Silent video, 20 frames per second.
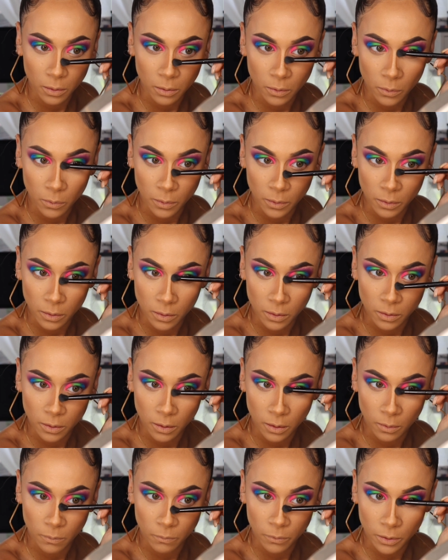I'm doing the
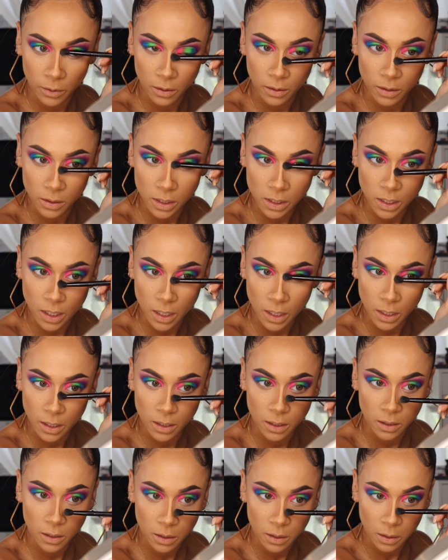same for this
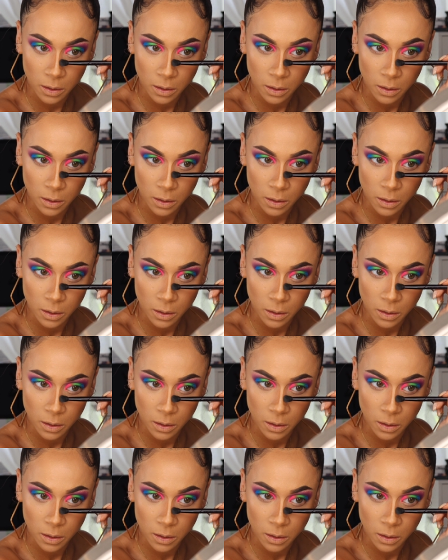side.